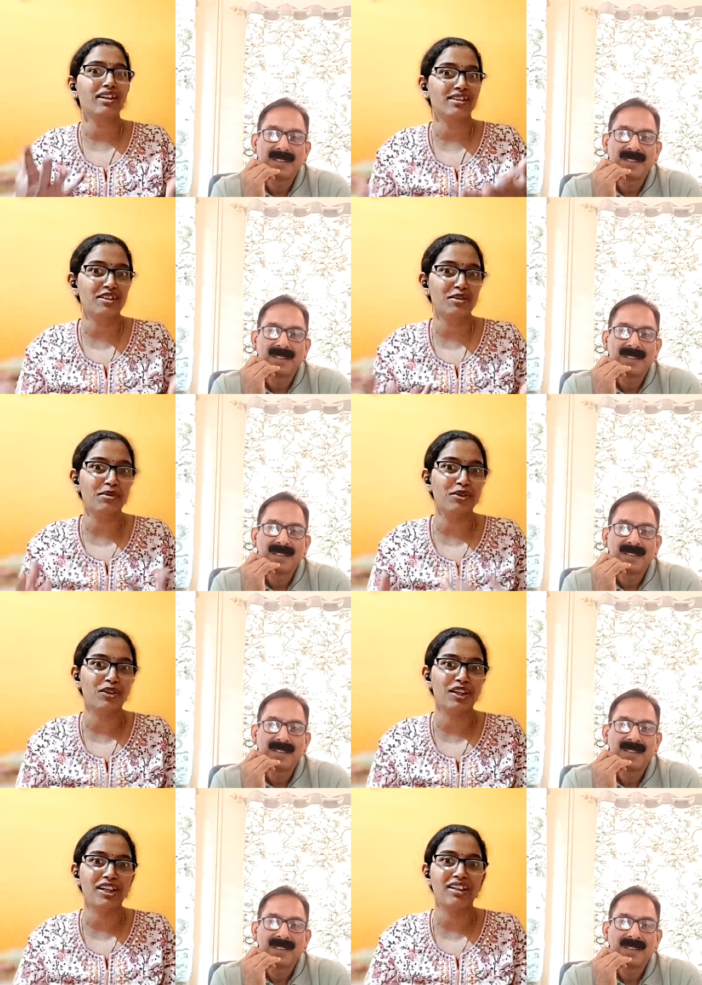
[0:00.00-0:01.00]
Speaker 1: a considerable
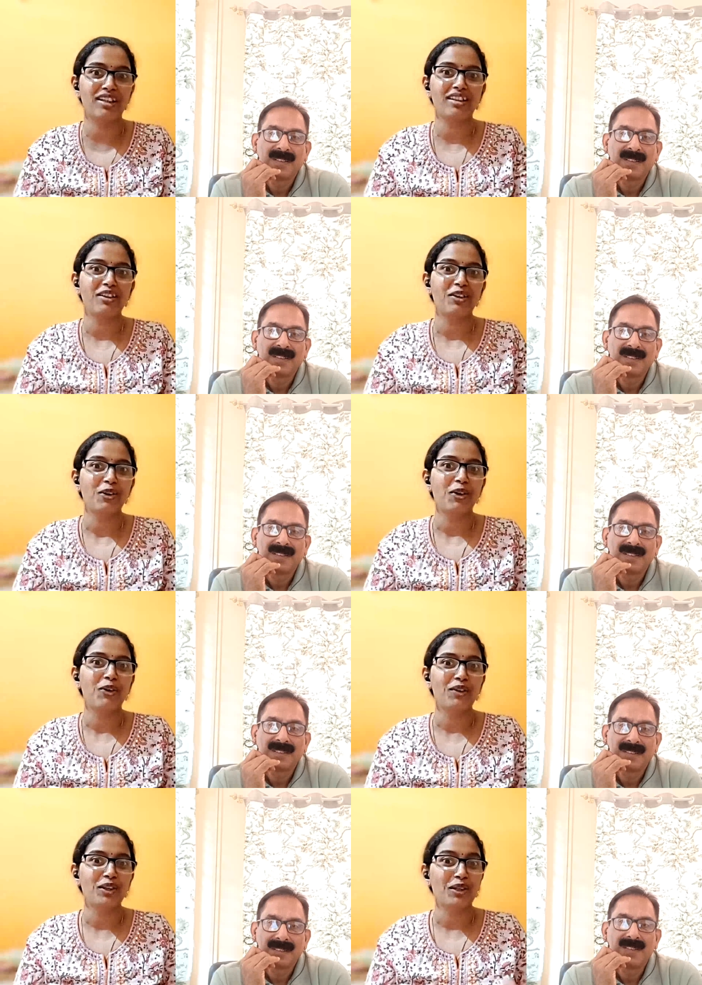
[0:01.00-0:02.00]
rate
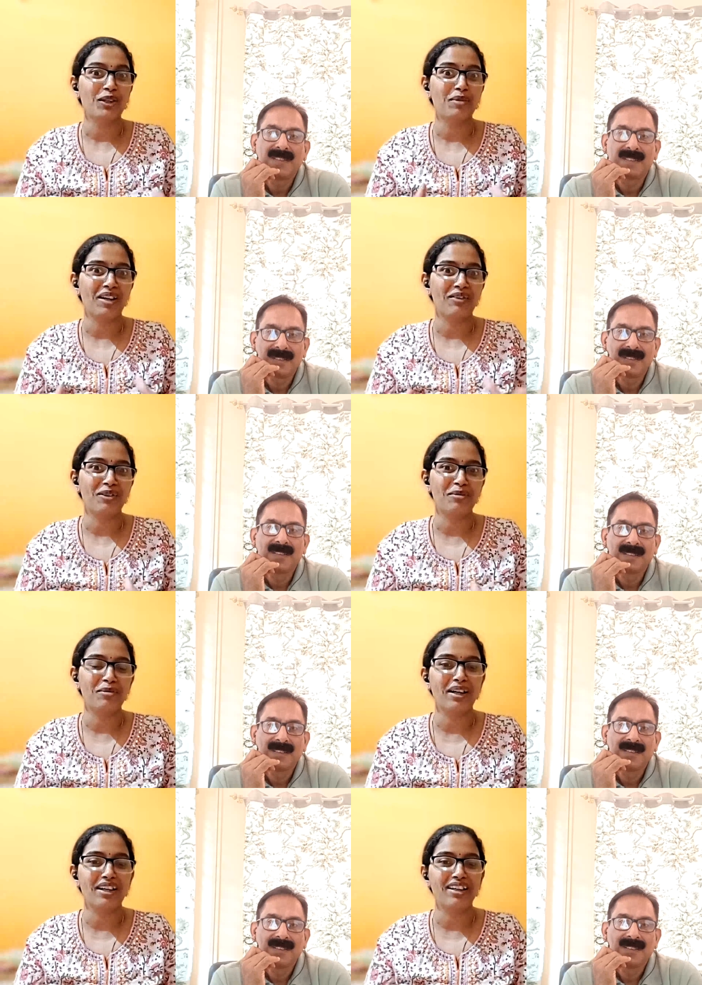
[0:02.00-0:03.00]
or where you can buy
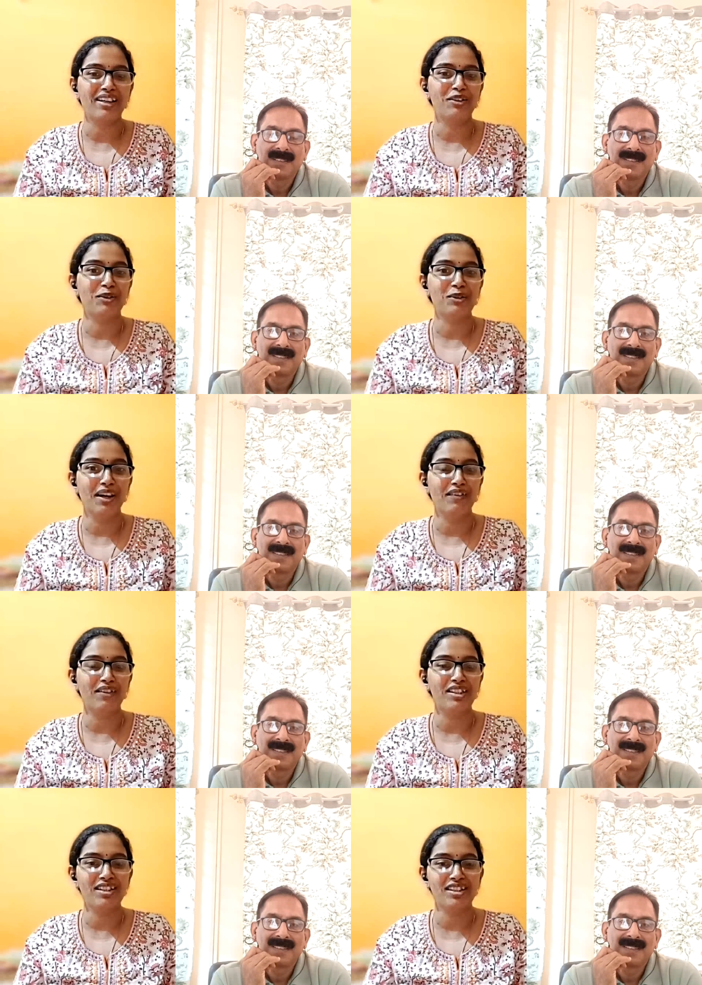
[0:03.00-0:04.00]
from bulk. Do you
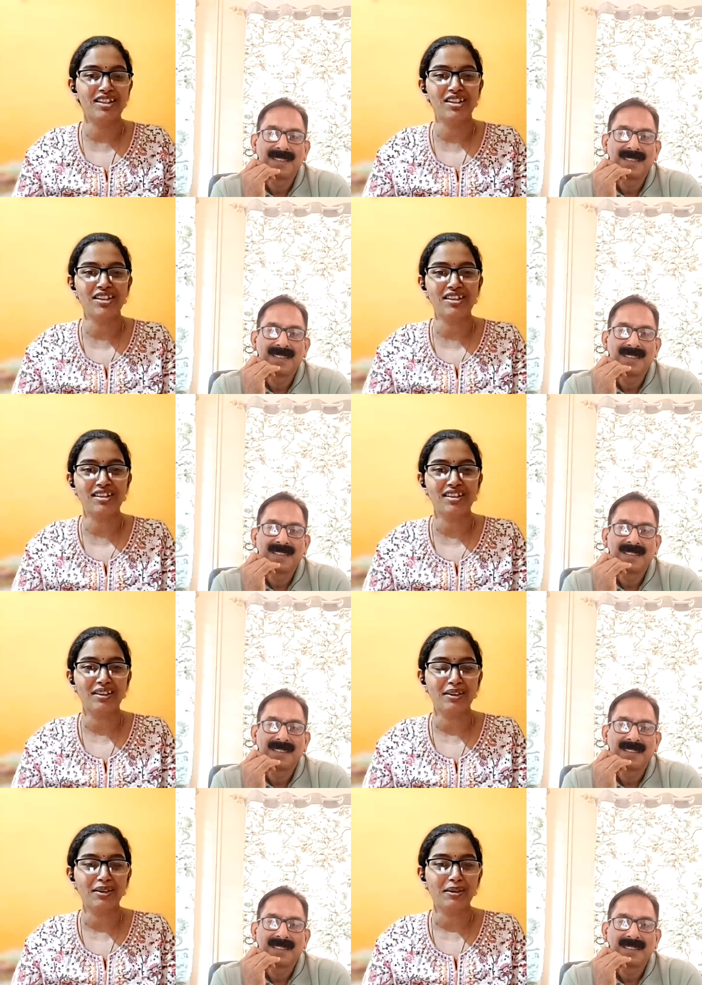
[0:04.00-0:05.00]
have any suggestions?
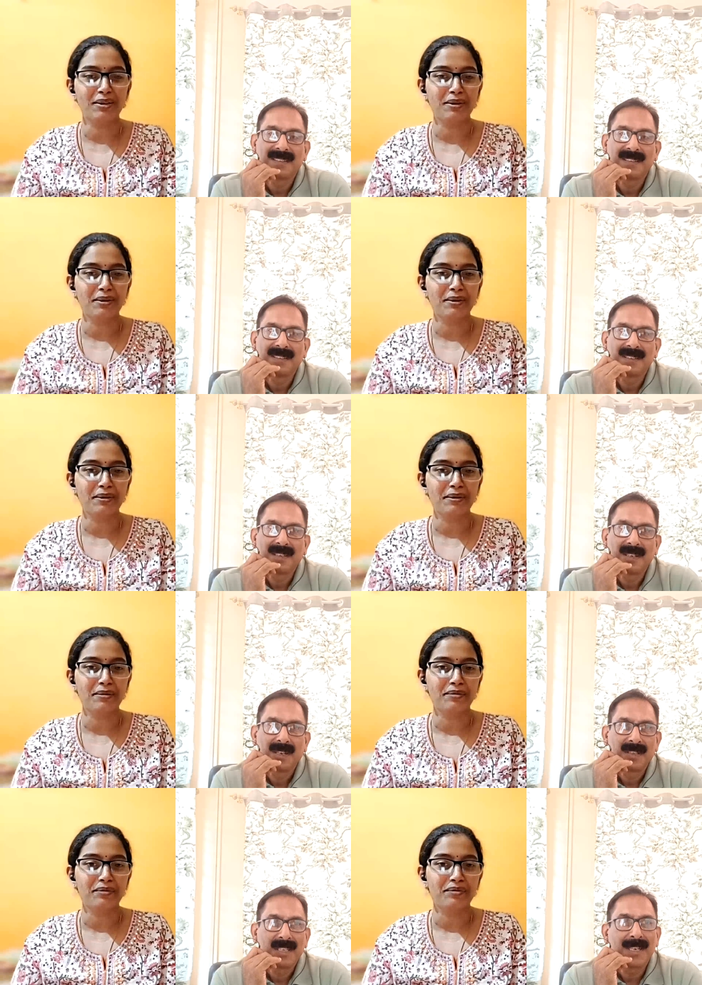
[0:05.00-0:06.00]

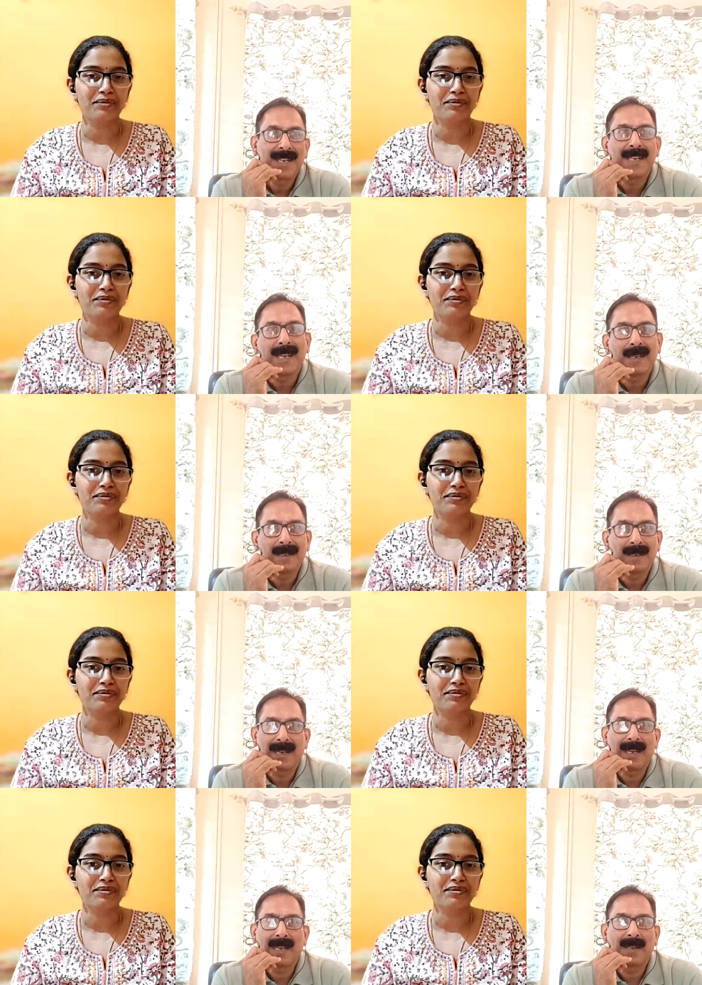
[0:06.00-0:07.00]
Speaker 2: Generally,
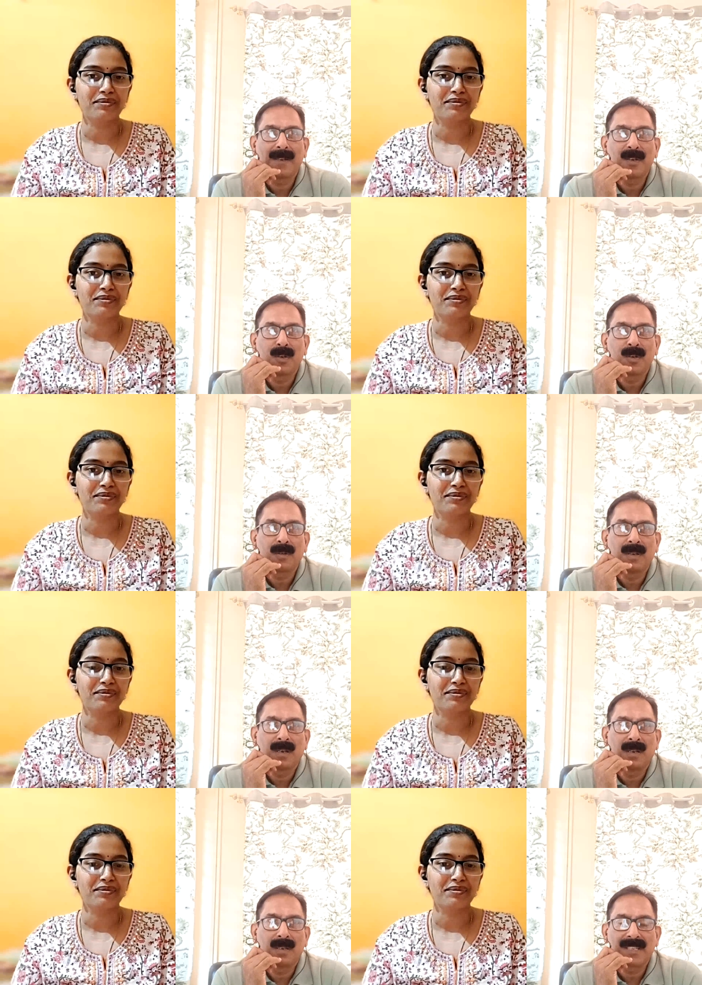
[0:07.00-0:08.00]
I did not
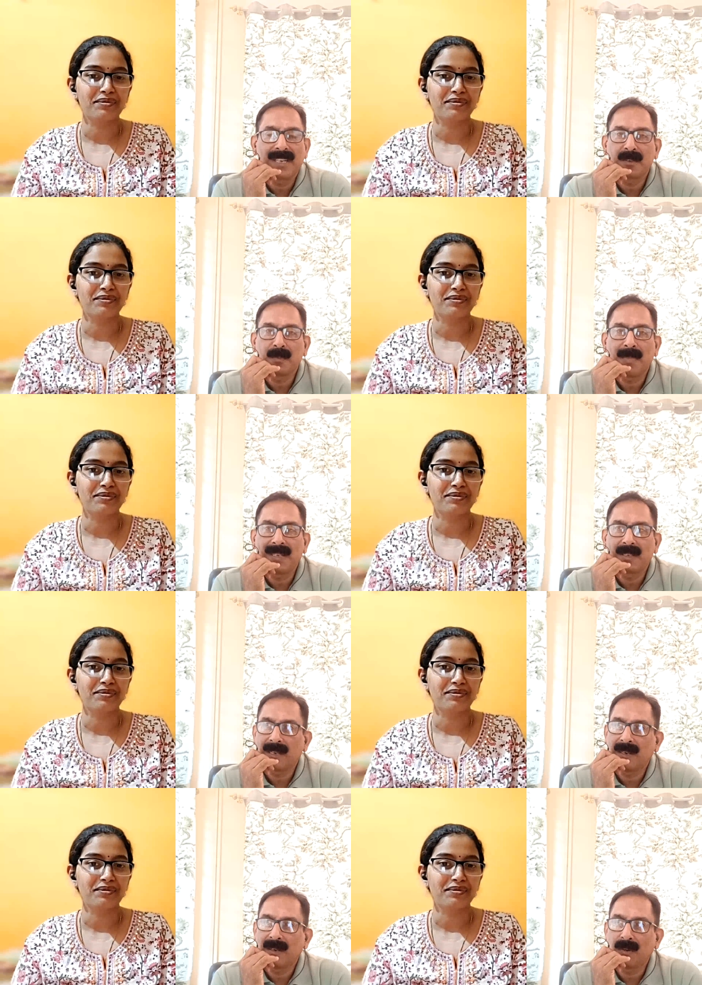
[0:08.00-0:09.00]
search much.
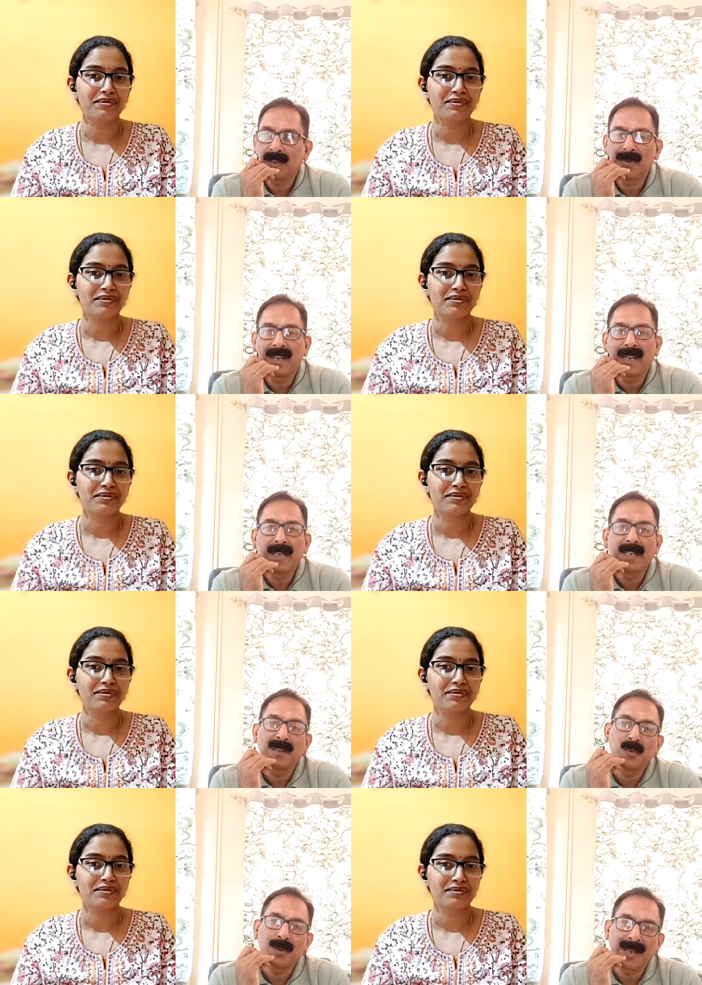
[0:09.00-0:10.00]
Whenever I need
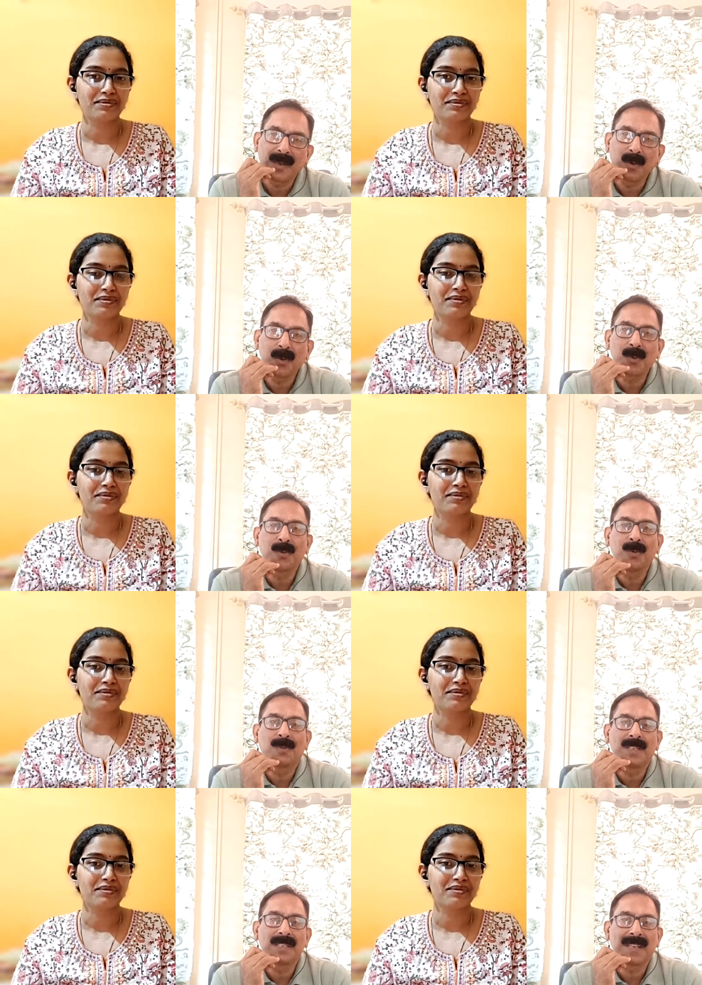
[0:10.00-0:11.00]
a book, I go
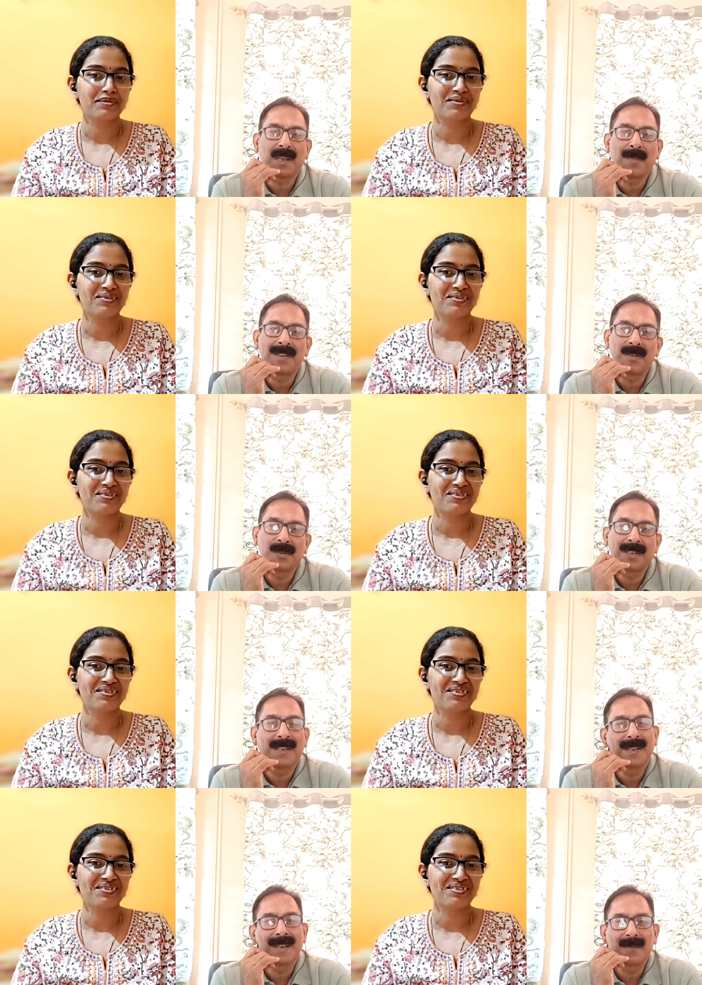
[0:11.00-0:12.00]
to this Amazon and